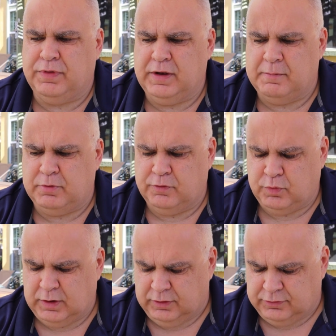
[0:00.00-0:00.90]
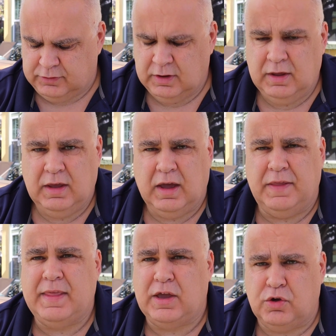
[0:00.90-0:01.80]
the number of winners,
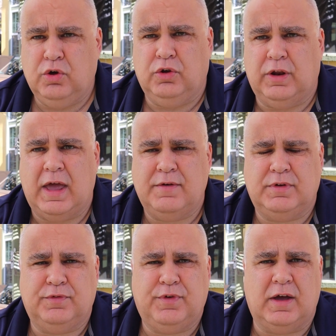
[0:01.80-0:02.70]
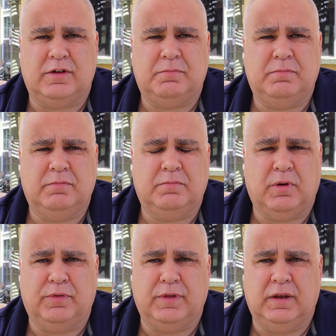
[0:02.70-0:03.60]
and that could have an effect
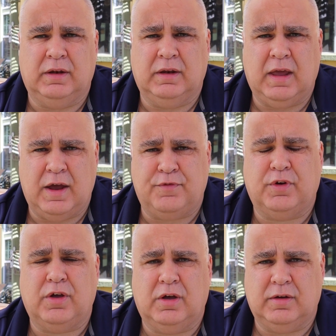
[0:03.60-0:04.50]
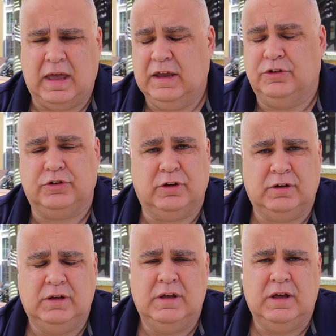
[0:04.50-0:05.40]
both in Africa,
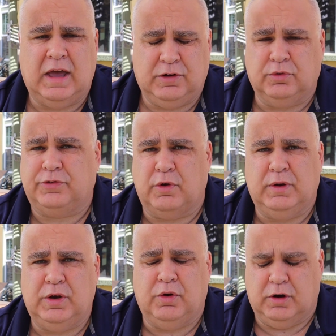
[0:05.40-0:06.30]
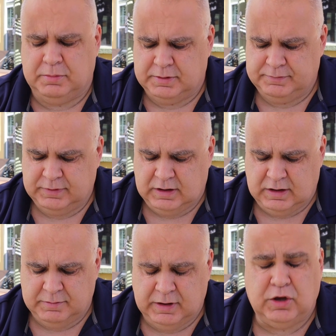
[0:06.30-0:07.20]
Asia, and also in Europe.
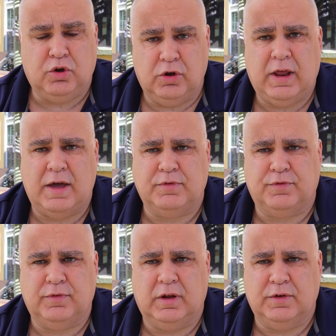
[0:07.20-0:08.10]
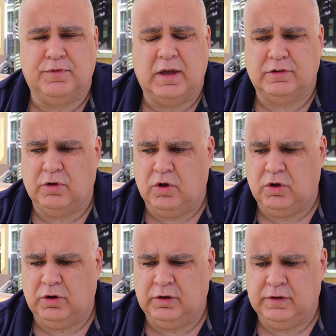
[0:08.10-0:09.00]
It could have an effect
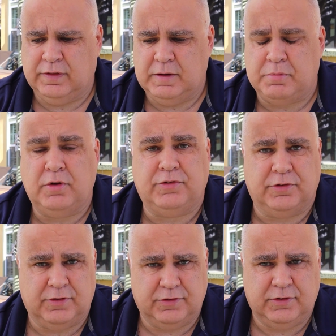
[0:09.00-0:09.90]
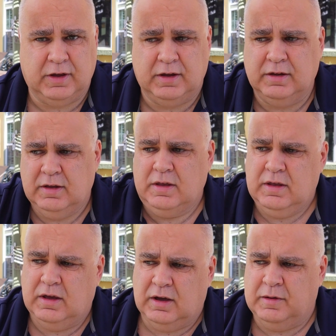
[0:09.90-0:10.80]
on the process this year,
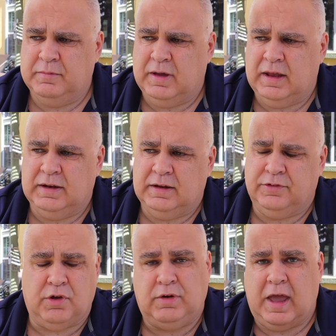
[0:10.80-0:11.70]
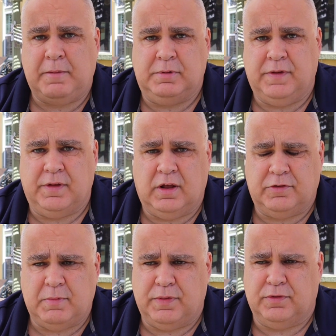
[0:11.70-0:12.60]
and it's only happened in the
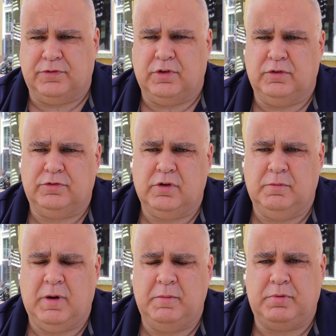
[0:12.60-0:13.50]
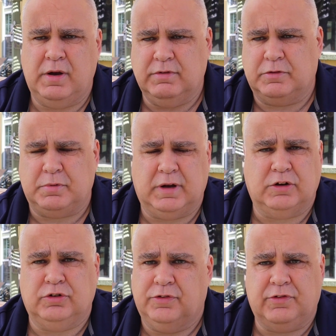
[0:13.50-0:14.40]
last month or so, so my previous
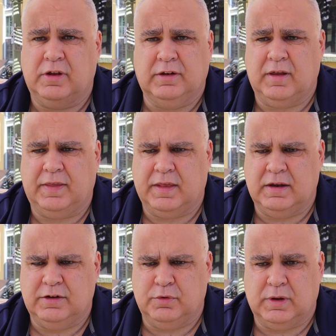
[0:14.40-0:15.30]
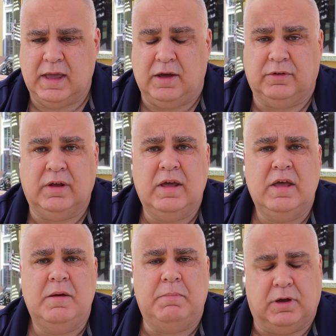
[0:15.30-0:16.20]
predictions didn't take that into account
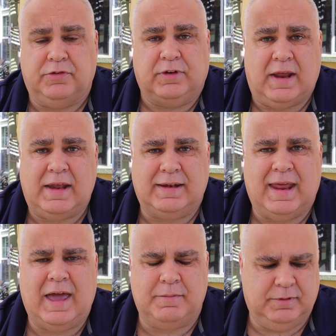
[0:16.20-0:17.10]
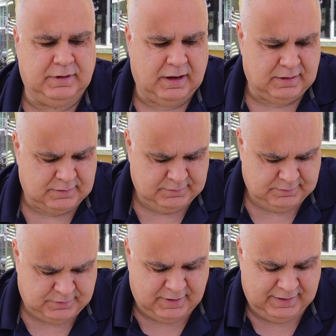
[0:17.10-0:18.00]
because it hadn't happened yet.
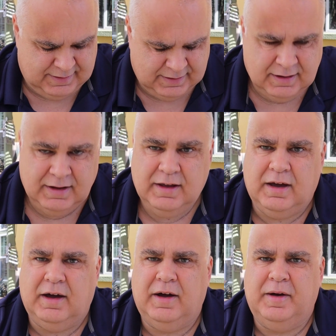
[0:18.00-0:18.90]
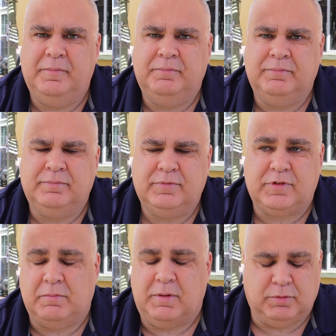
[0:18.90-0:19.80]
Right?
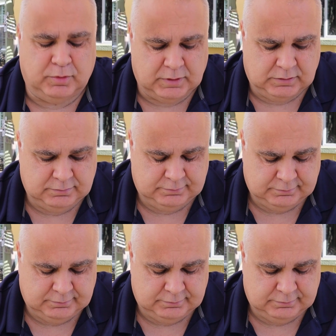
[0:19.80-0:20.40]
Some people will